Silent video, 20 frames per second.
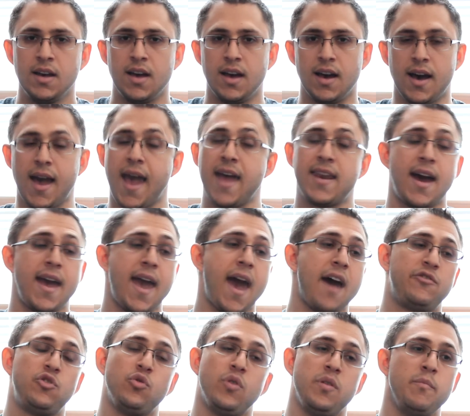And I
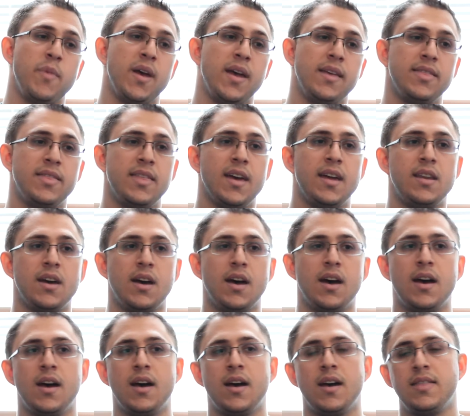have to admit
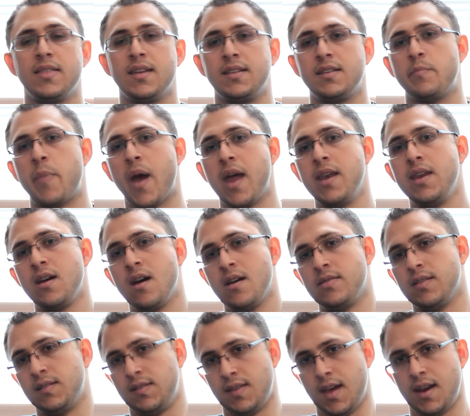that depending on
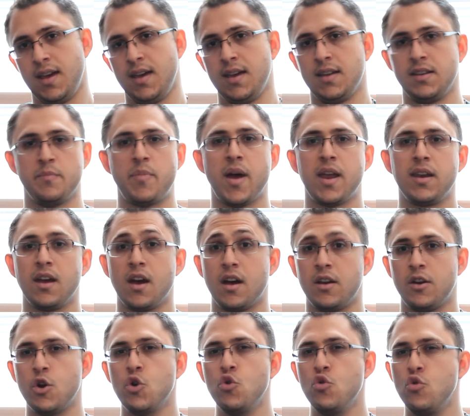the setting and depending
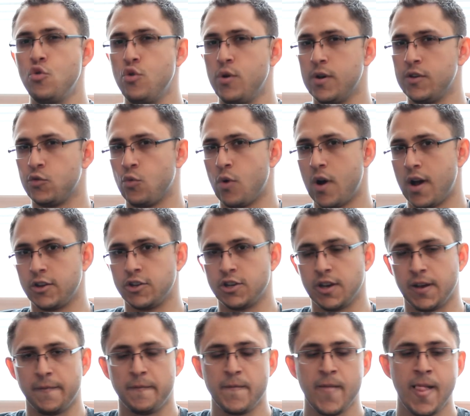on who is
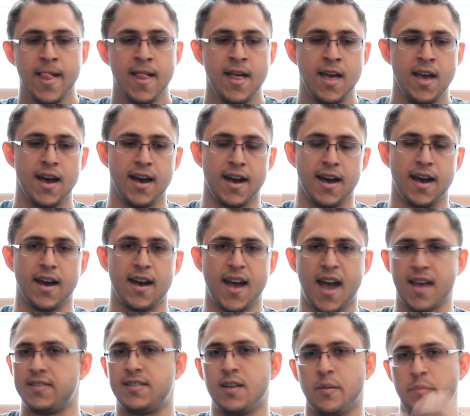watching,
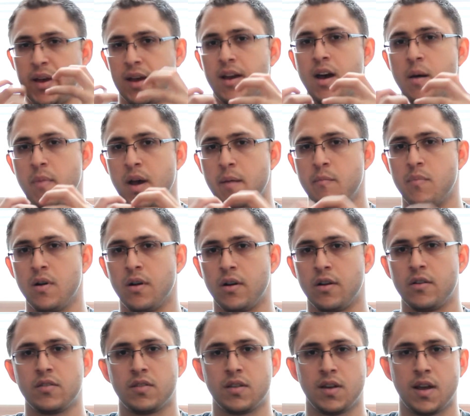I still pick up my
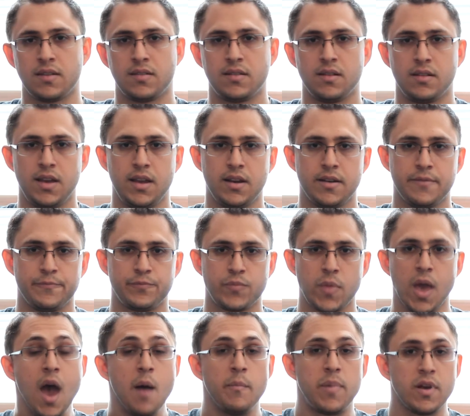burgers and I still eat them.
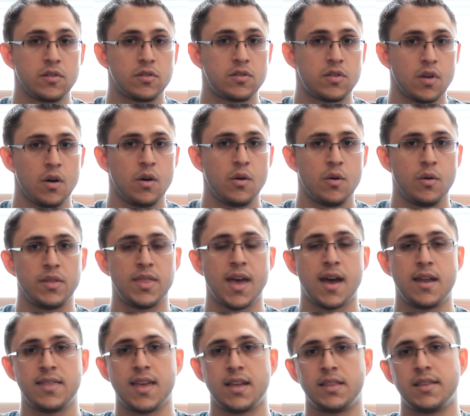But so
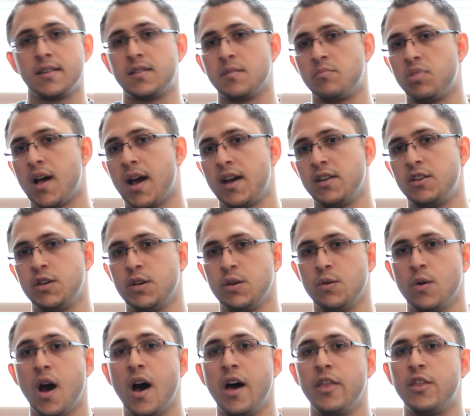that does apply
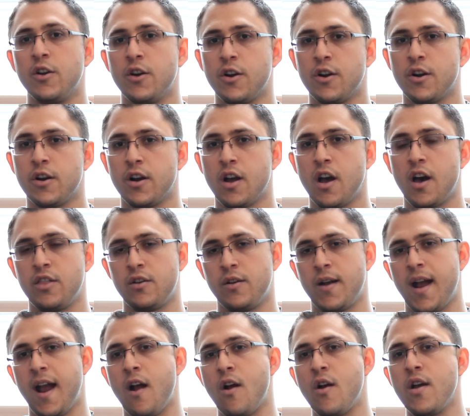to other
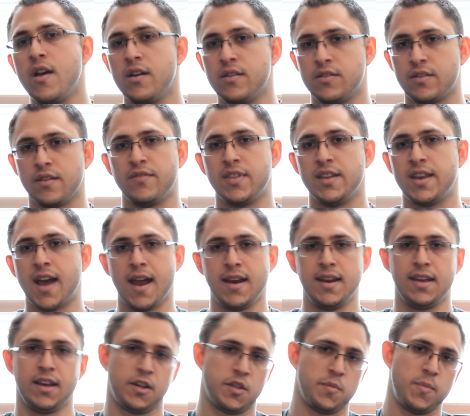areas of the
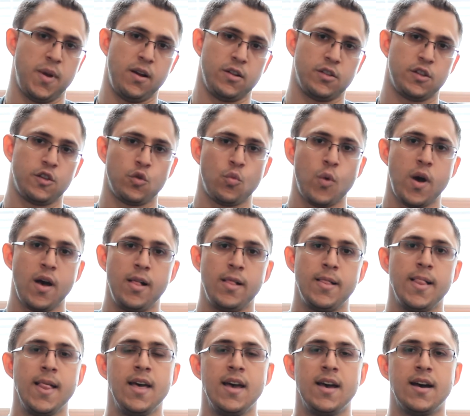dining experience as well.